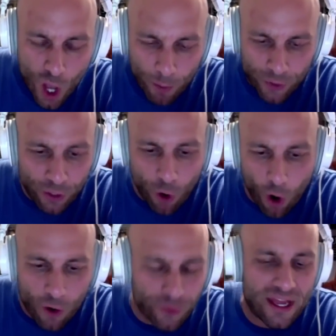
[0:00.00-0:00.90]
But there
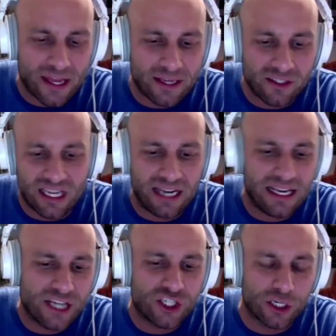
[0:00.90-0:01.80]
are things in
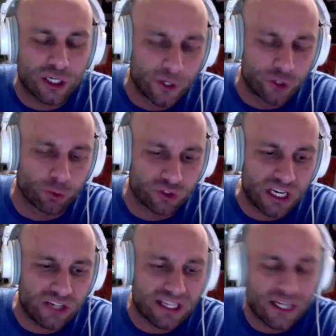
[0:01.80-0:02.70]
each individual
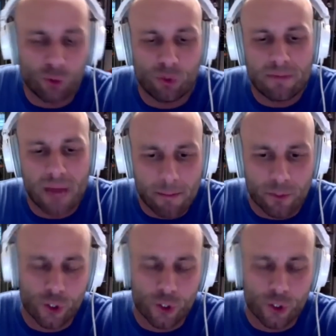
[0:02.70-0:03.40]
season that you remember.